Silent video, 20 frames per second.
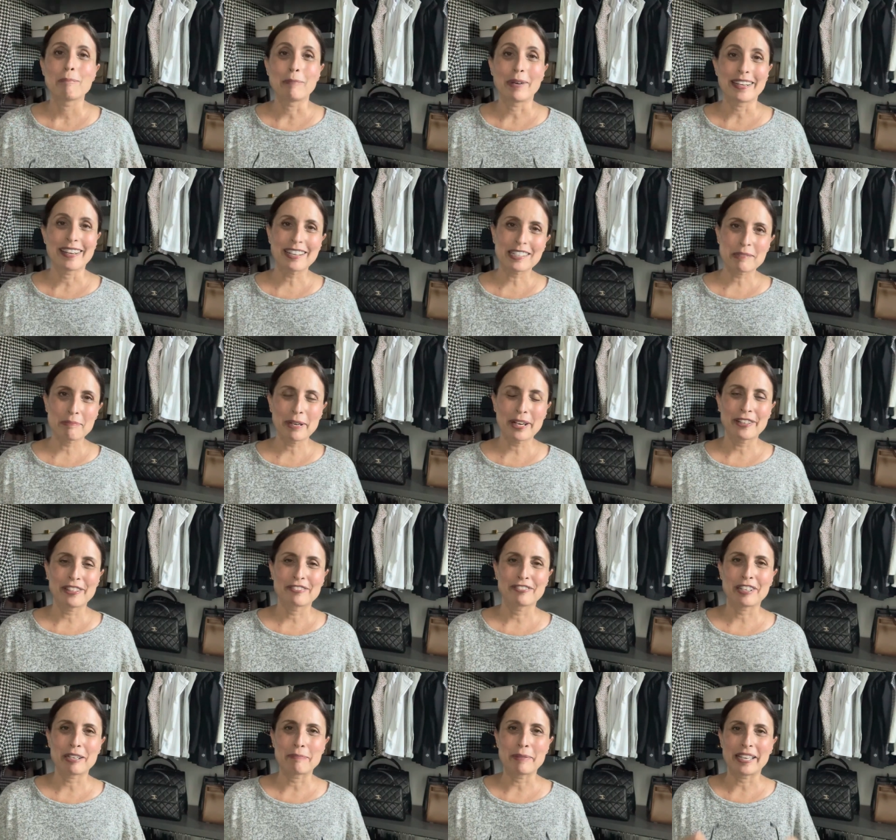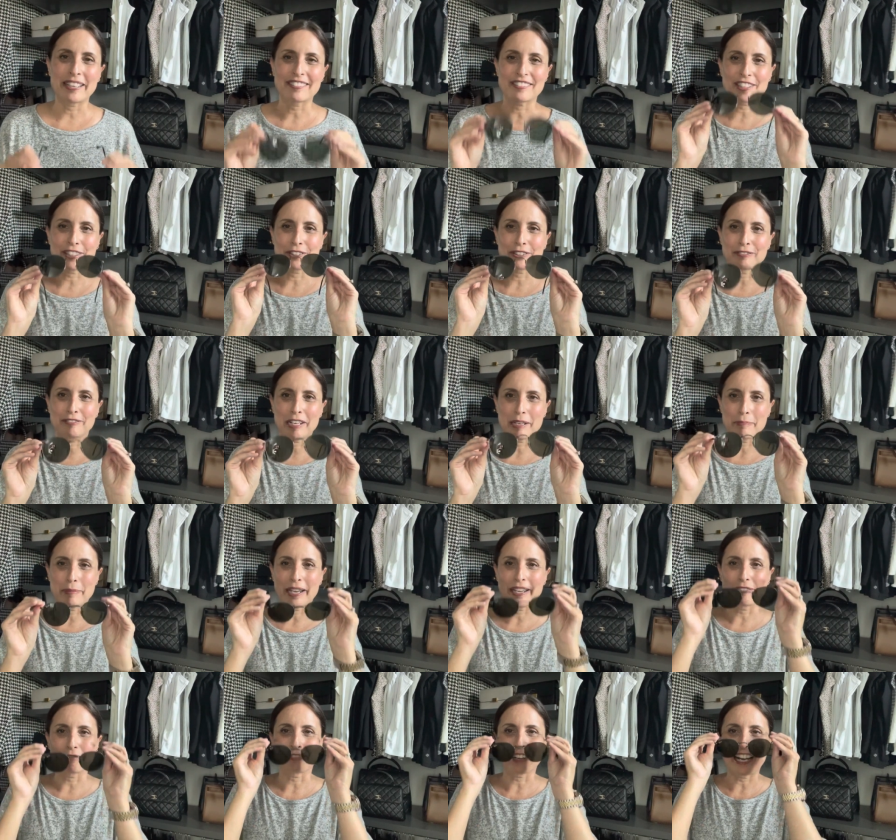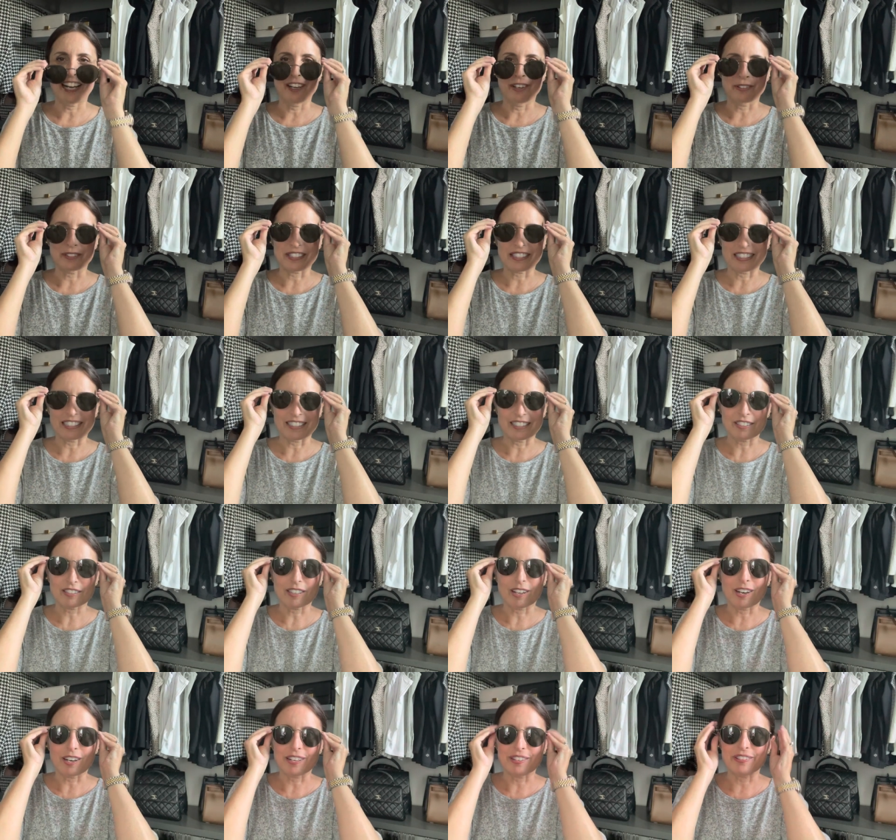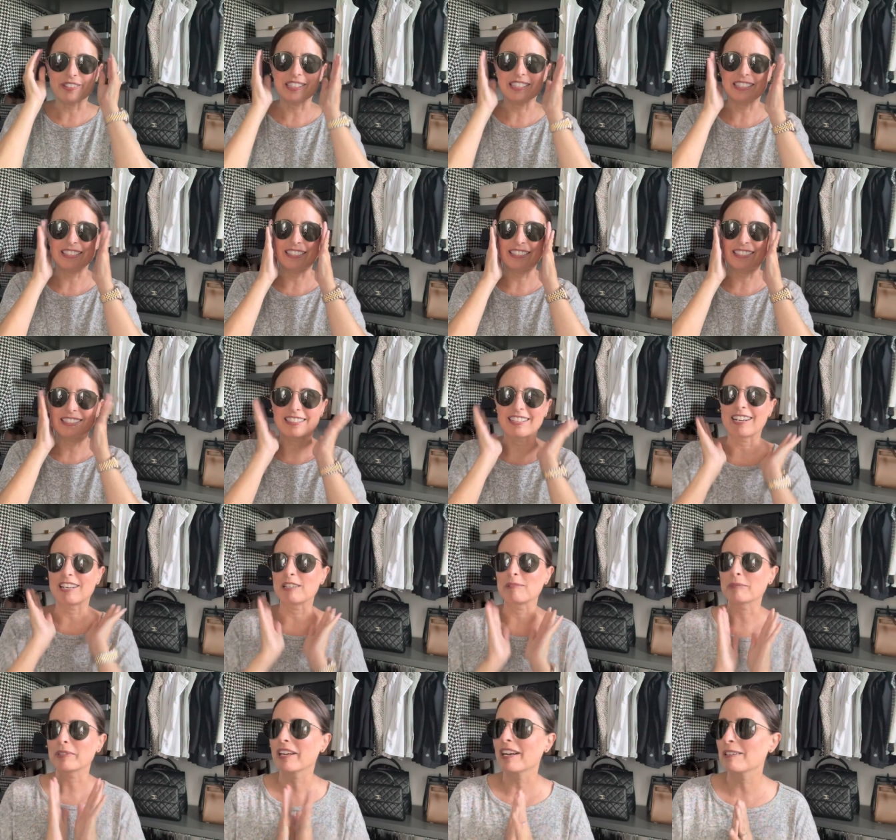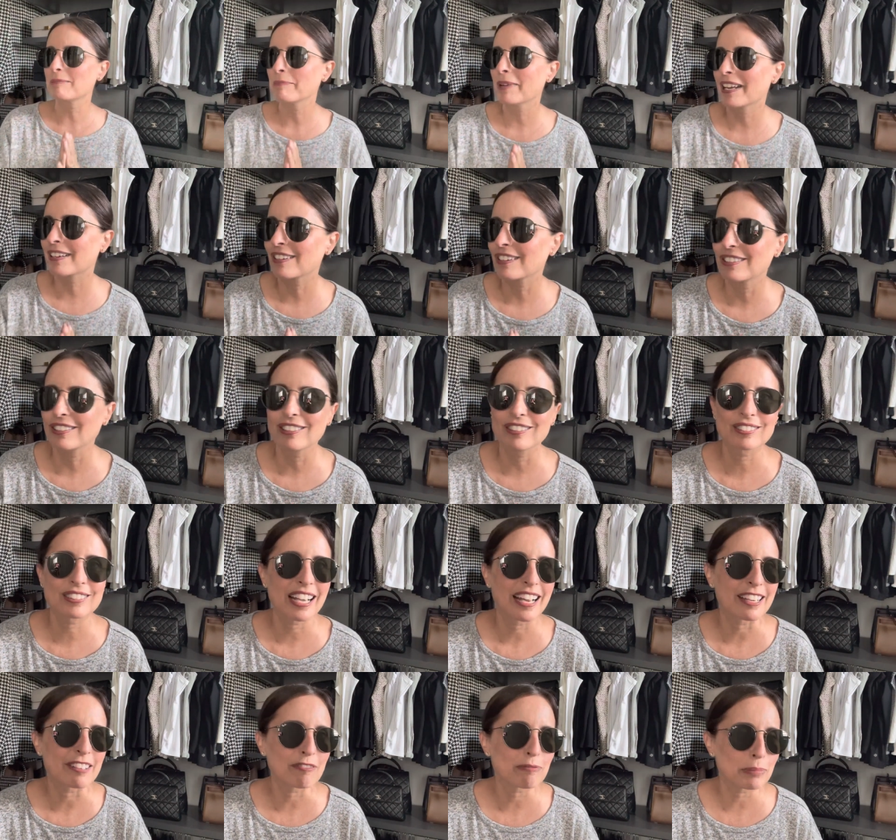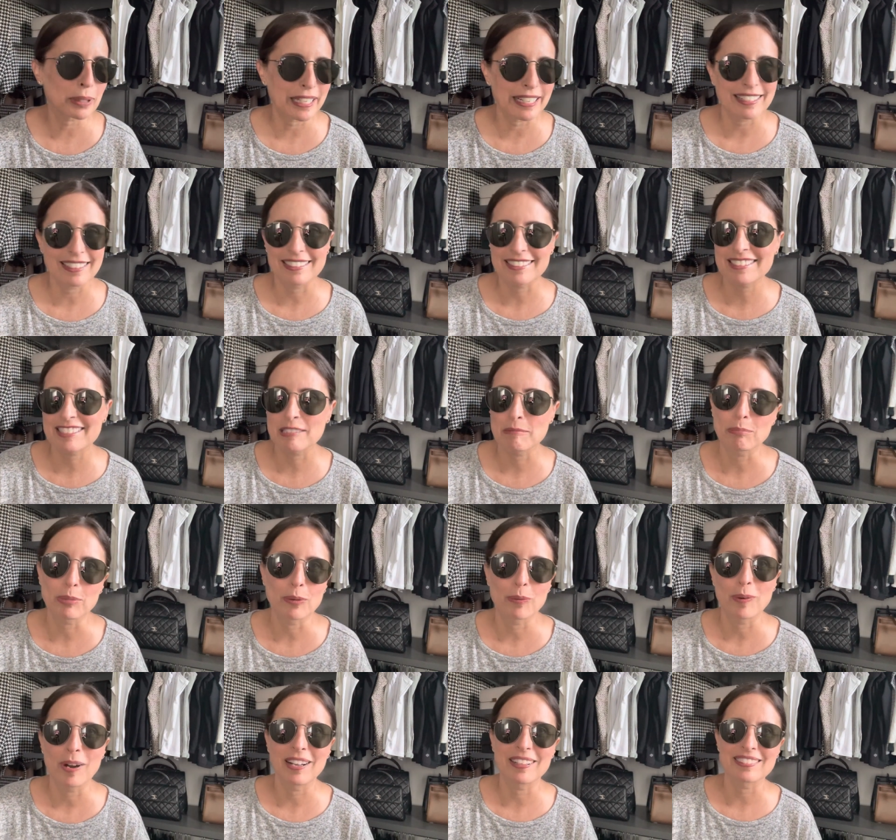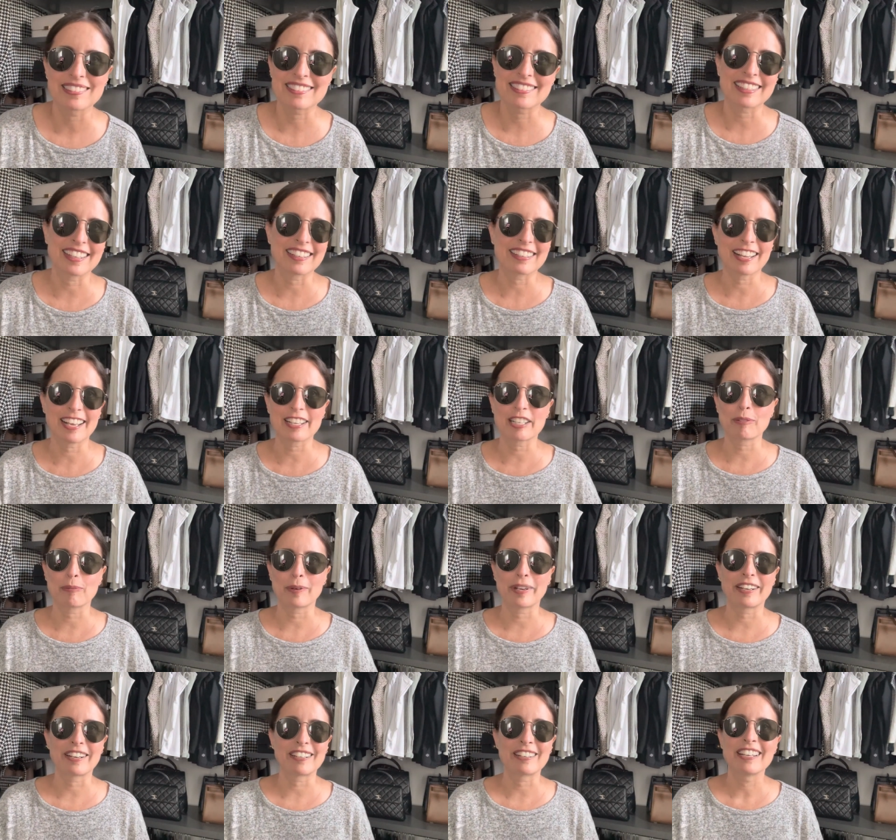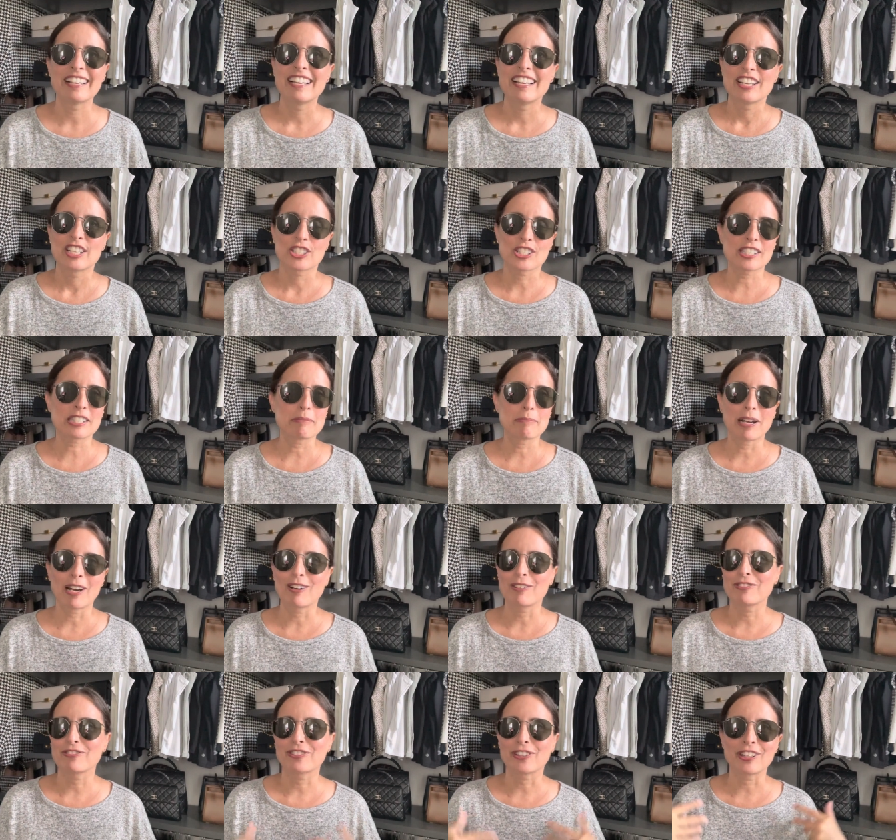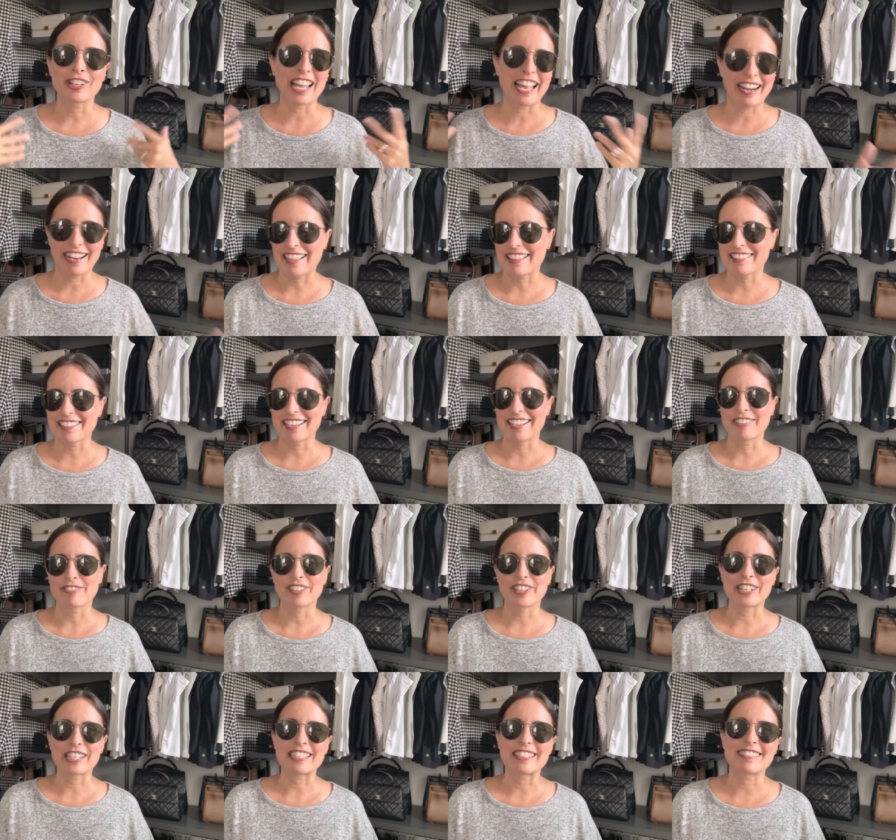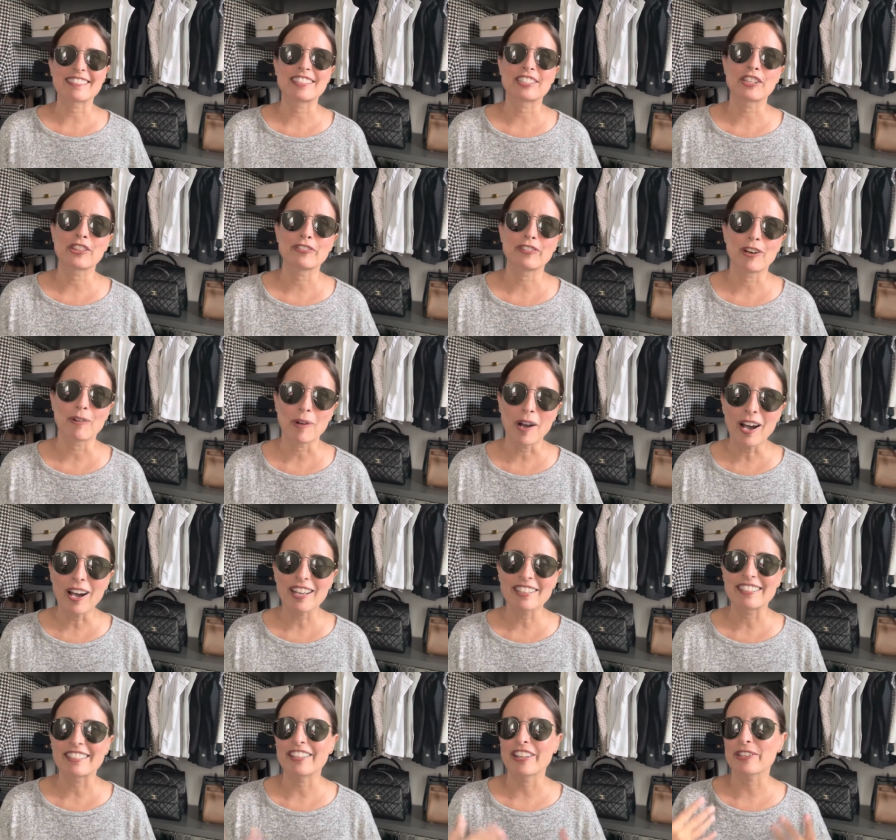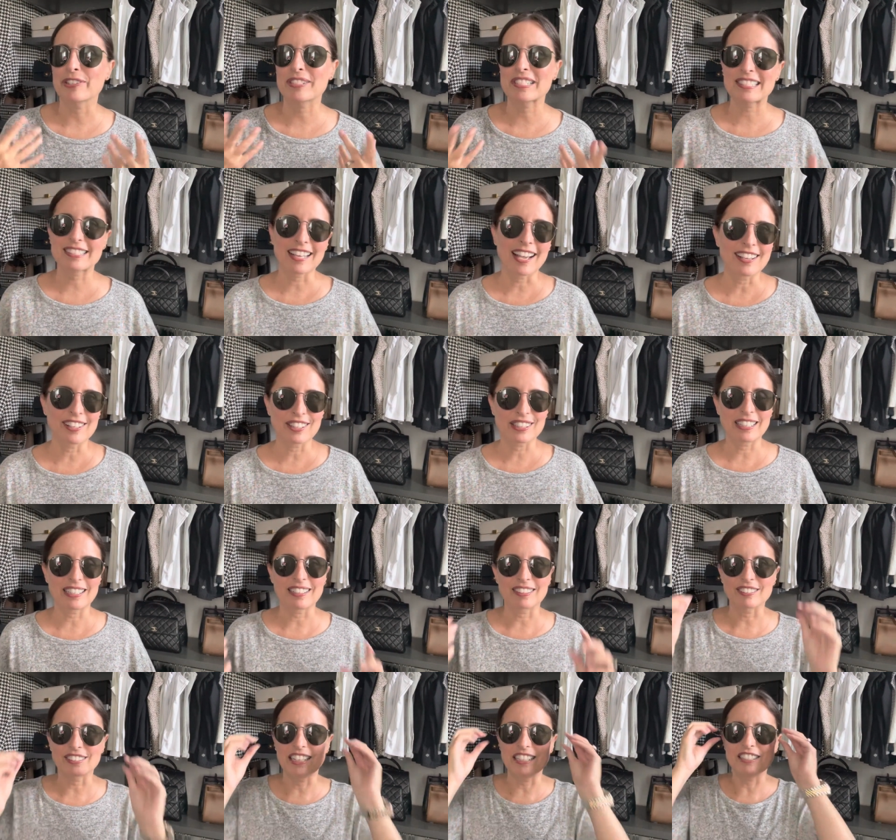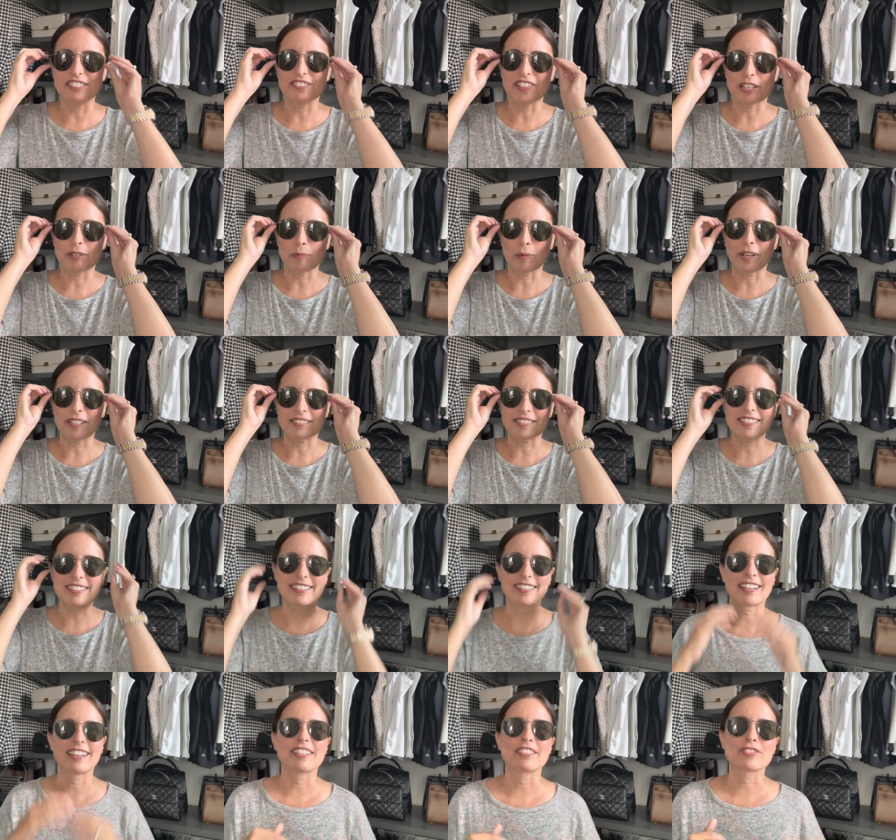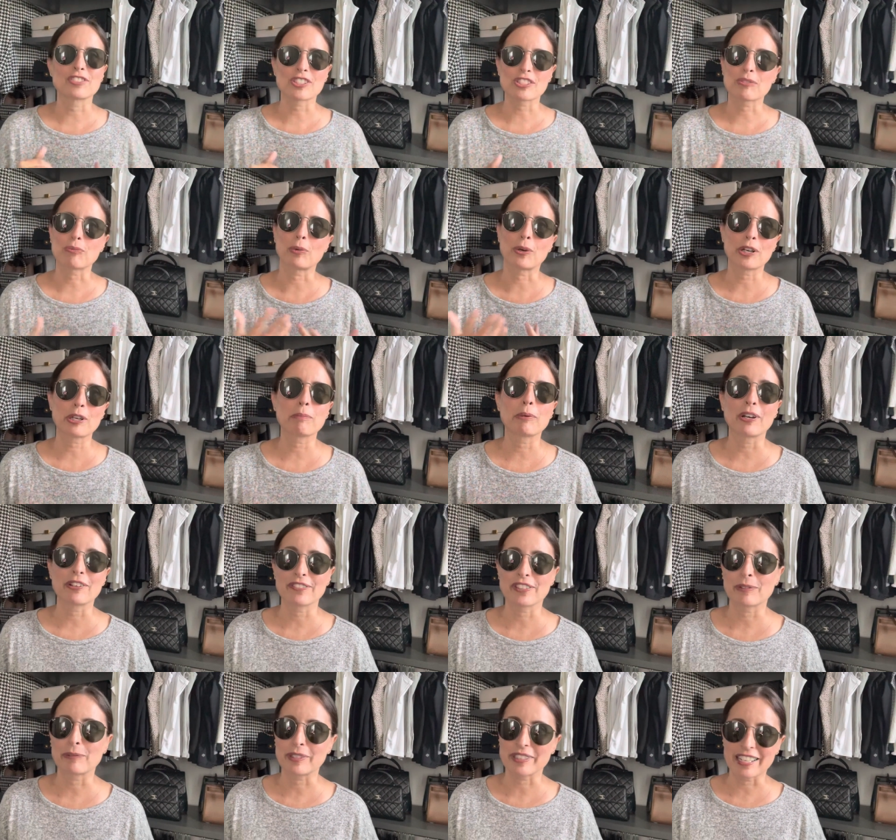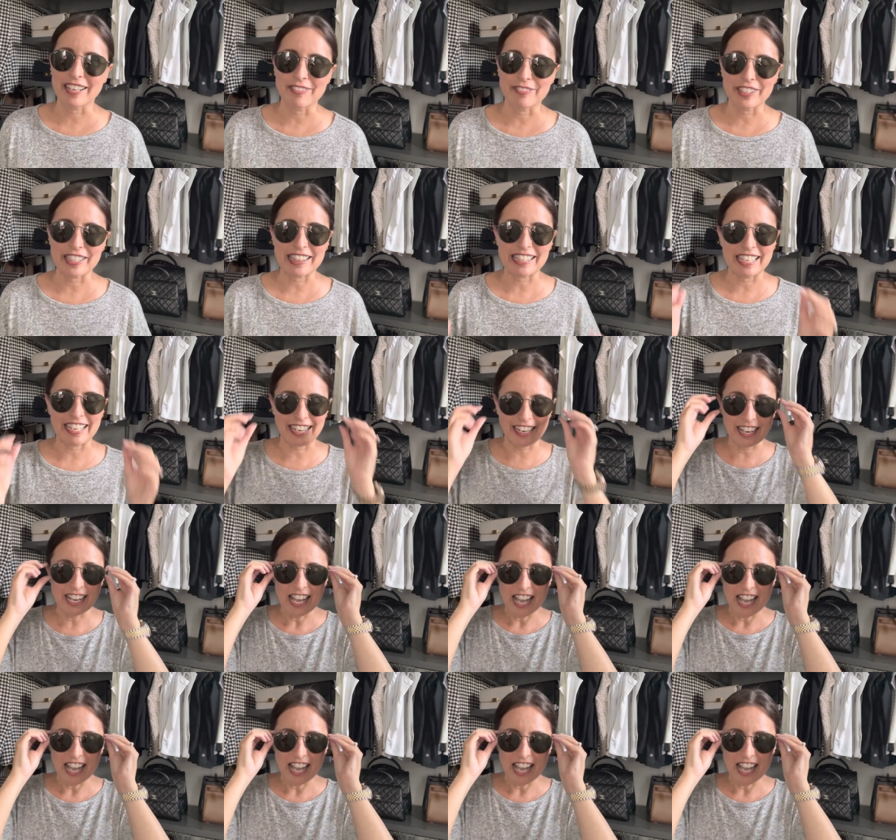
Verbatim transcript: My next pair of Ray-Bans are the Ray-Ban Rounds. These are the um, gunmetal, kind of plain, simple ones that I can wear just about for anything, very easy to throw on, and another style that I love and ones that kind of just work perfect with everything.